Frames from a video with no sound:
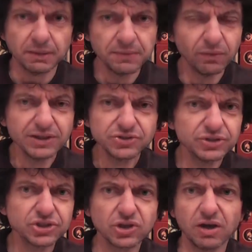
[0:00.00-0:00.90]
but once you
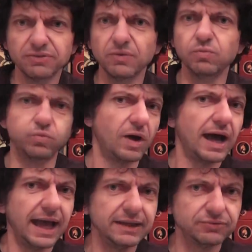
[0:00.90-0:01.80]
discover
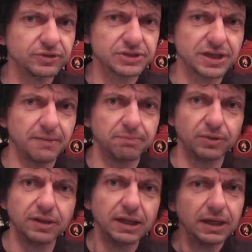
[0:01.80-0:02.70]
why, for
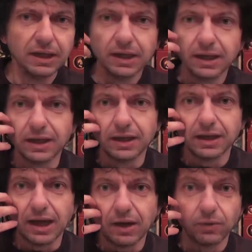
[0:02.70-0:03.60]
example,
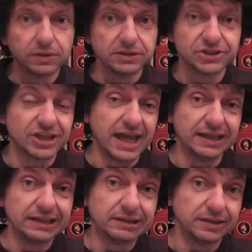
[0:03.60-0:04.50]
uh, our
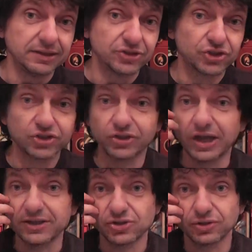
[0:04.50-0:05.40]
scientist
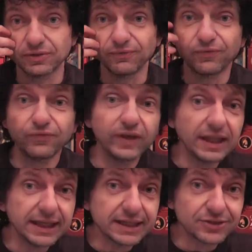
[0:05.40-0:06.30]
has certain
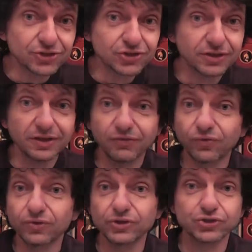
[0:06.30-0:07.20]
feelings uh,
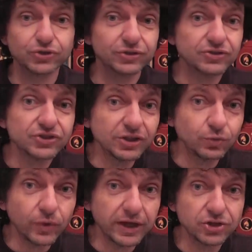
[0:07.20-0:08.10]
for a certain
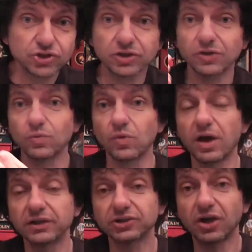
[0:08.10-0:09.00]
situation,
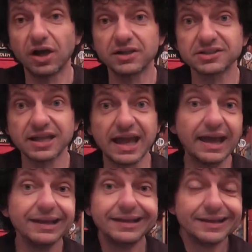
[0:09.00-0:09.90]
what caused
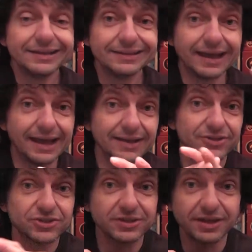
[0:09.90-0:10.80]
that,
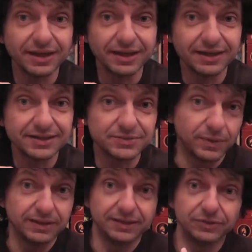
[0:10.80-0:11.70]
that uh, is,
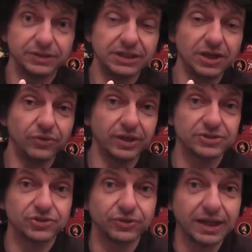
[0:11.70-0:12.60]
well, they already know that,
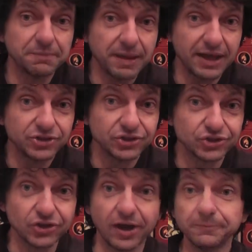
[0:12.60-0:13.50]
so that magic
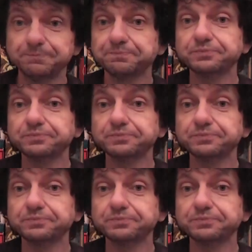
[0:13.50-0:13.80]
is gone.